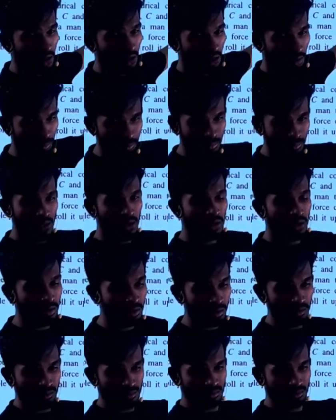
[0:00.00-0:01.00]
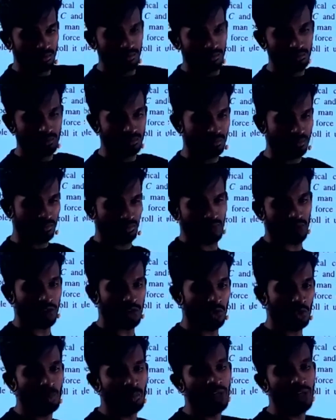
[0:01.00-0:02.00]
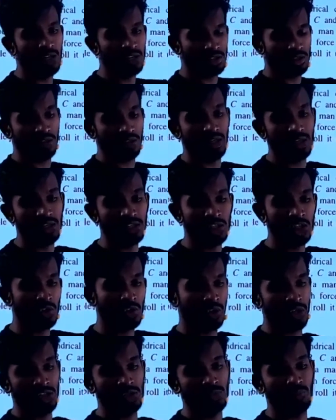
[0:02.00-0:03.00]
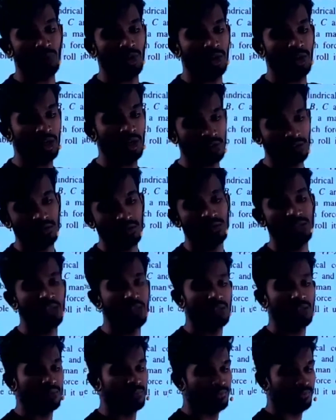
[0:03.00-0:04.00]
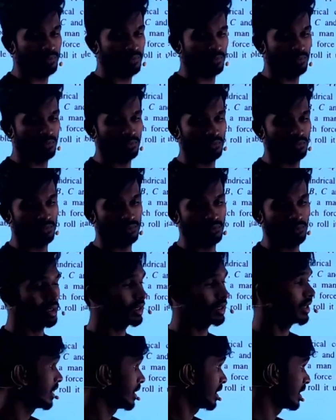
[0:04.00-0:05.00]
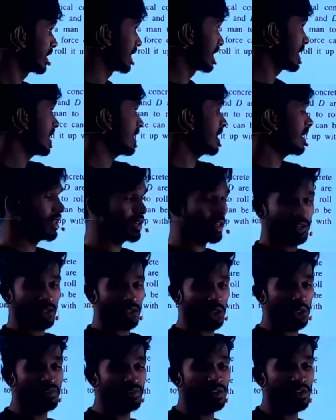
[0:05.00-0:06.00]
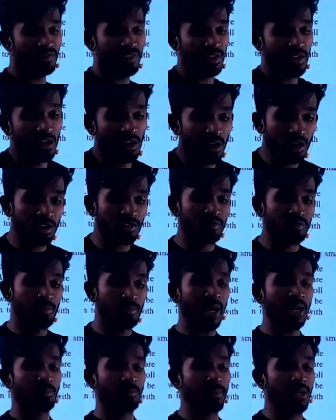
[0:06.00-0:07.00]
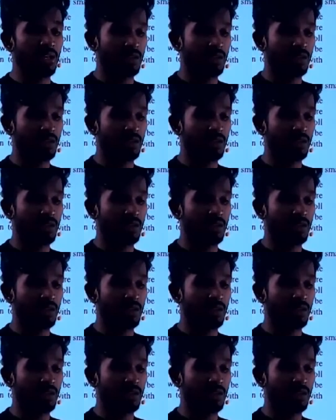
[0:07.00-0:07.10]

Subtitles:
B, no. For a human, it's not easy to reach point C. D, you will feel a lot of back pain.